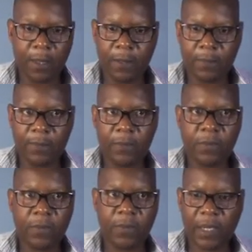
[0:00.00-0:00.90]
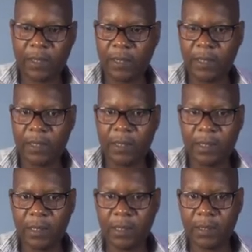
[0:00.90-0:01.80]
Like
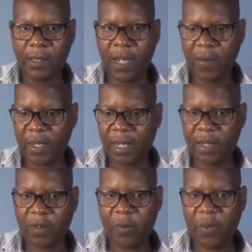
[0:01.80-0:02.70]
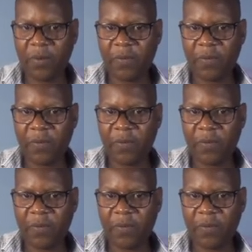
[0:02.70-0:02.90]
this. Now I can copy the